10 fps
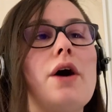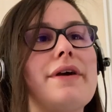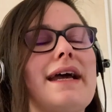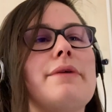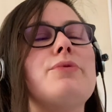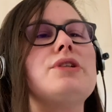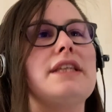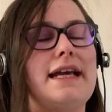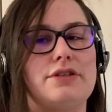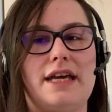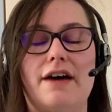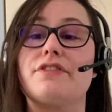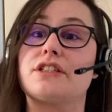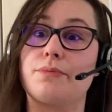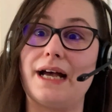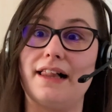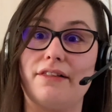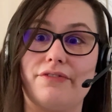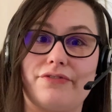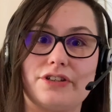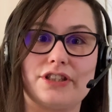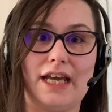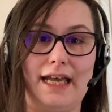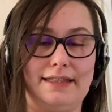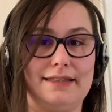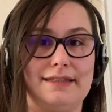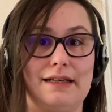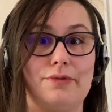okay, I would like to have 12 chests.